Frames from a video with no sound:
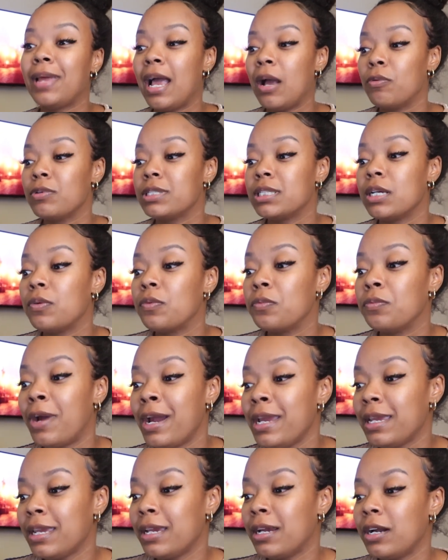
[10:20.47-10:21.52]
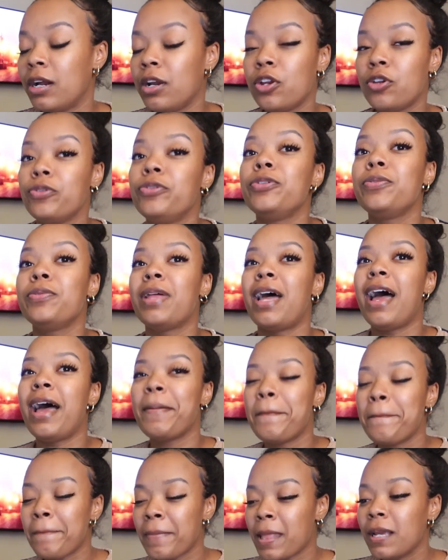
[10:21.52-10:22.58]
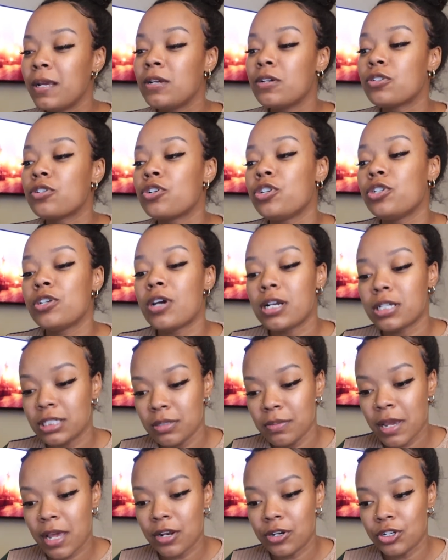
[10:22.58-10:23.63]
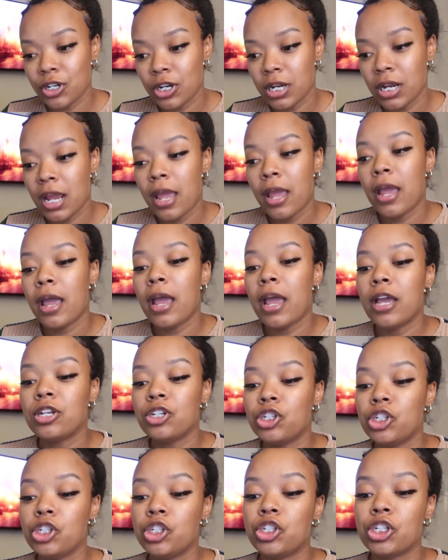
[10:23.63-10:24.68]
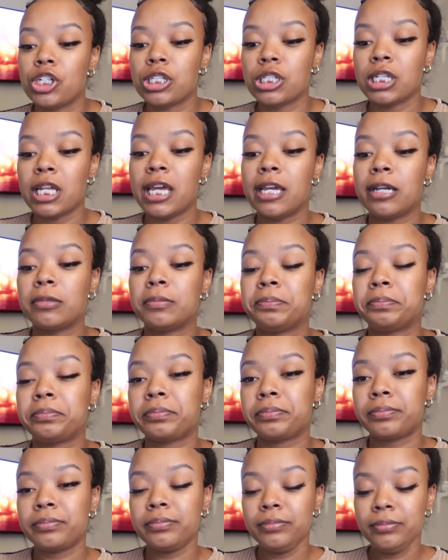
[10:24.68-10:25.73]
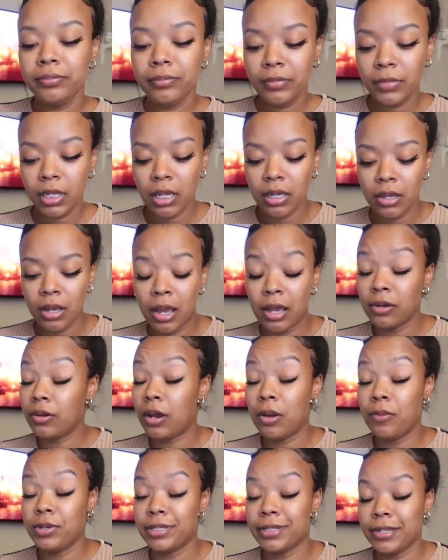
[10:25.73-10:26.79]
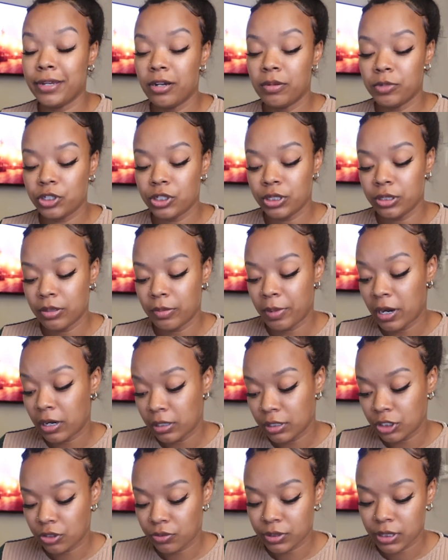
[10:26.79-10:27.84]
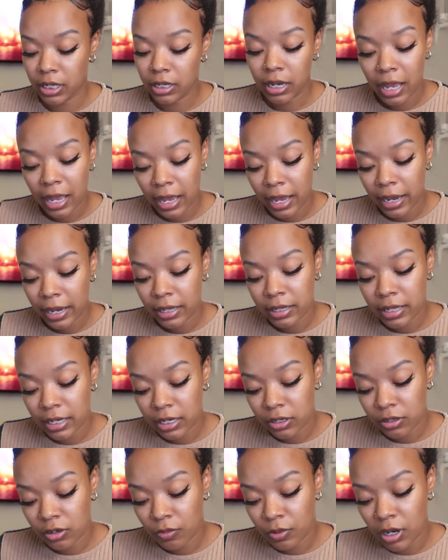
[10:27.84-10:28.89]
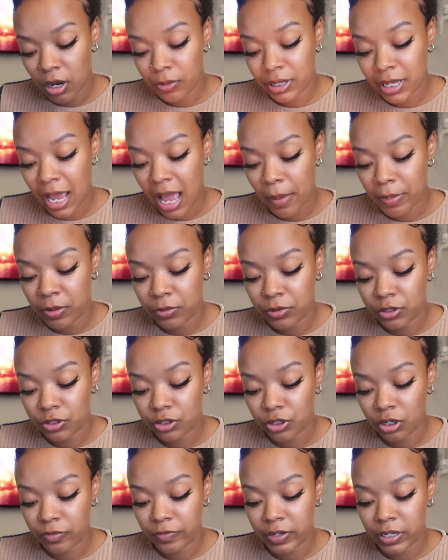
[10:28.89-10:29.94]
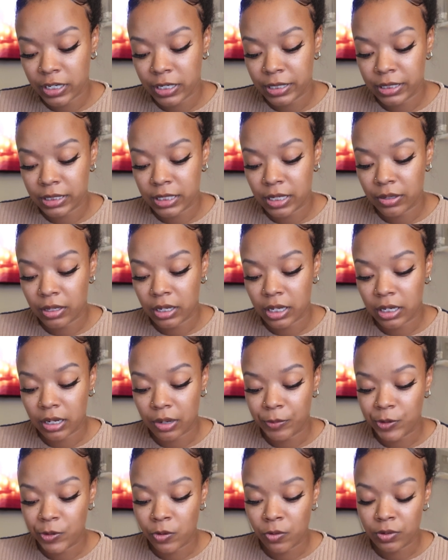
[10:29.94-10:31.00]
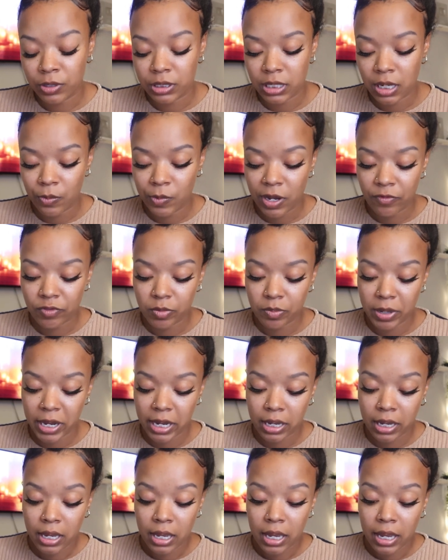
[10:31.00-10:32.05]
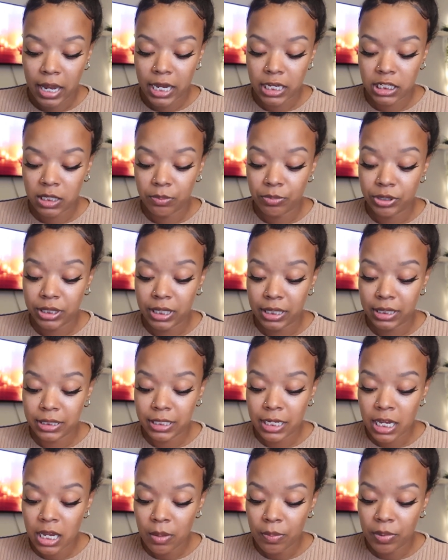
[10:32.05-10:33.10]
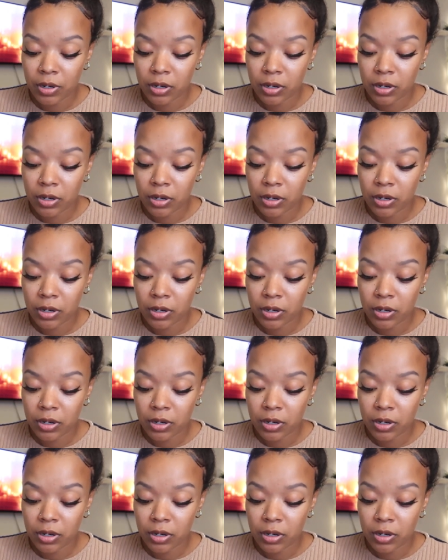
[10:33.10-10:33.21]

I will sit right here, you do that. So she talked to the manager and she's just like, I wasn't there, but she was like, hi, like, you know, we're not really happy with the service. And like, we noticed that we have to pay 18% tip.